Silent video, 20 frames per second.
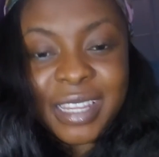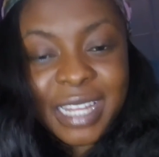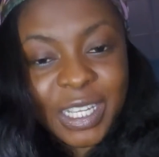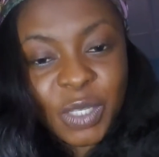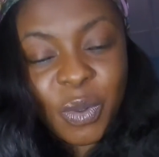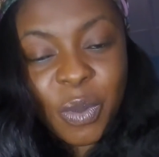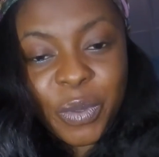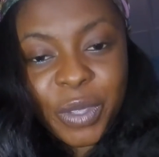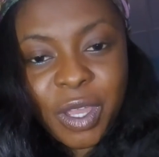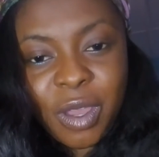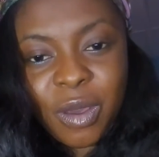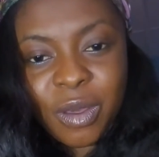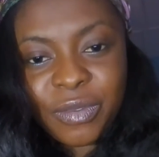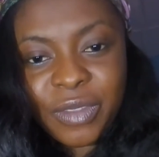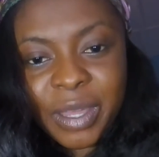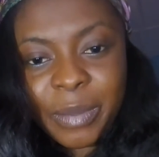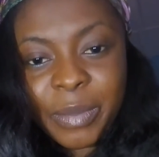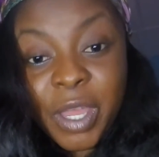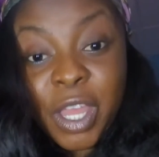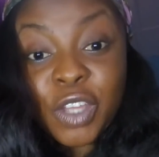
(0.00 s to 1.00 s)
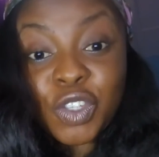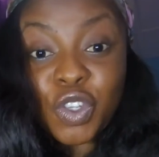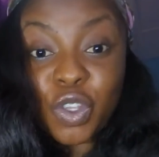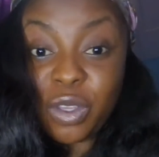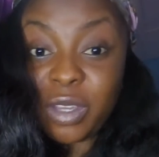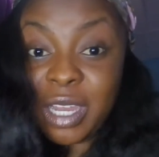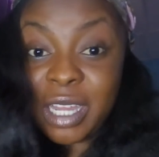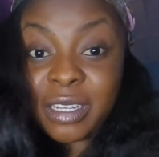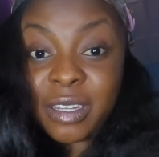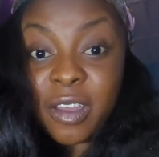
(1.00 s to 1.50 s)
That's what we call them. So
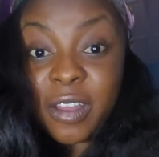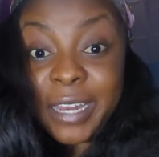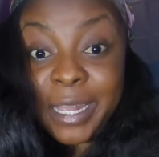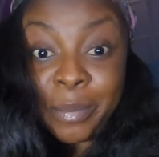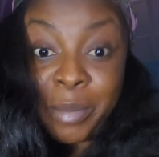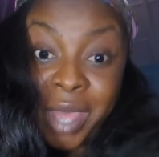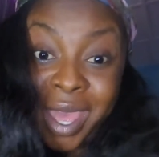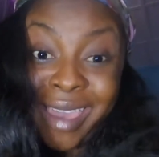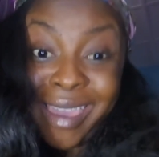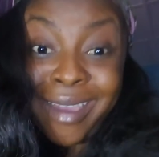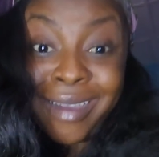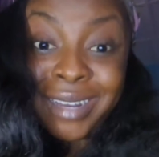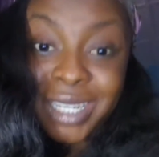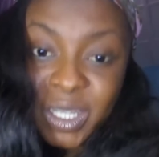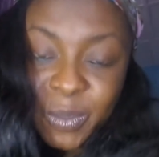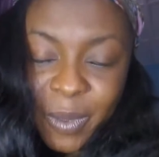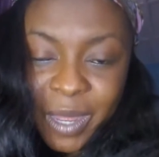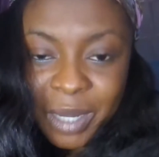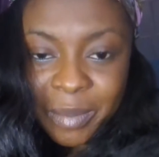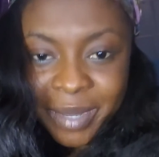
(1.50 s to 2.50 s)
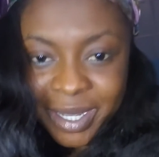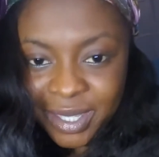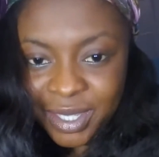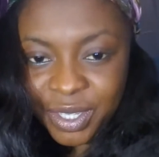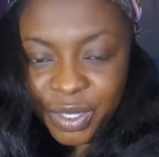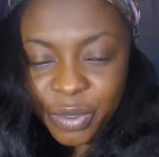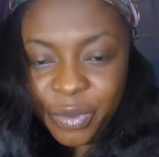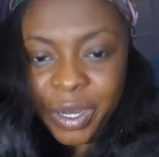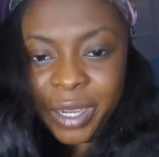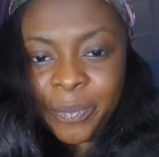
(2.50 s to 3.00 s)
you can call him a husband
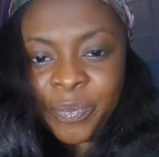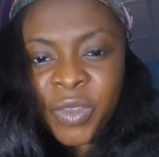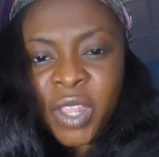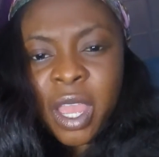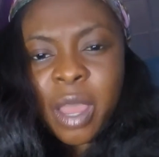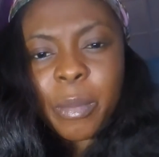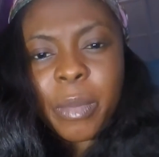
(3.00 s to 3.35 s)
material.